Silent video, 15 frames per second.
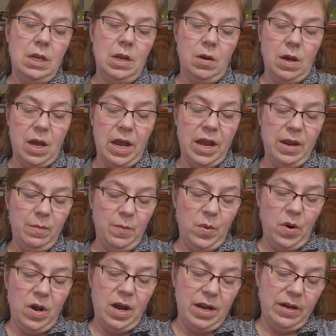now I
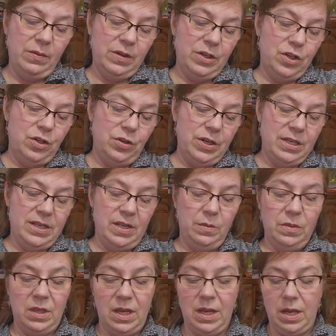want to show you
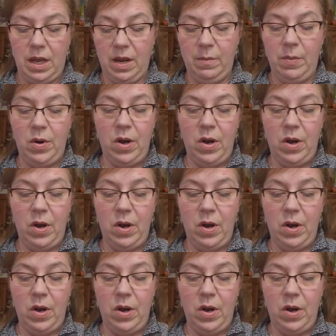something I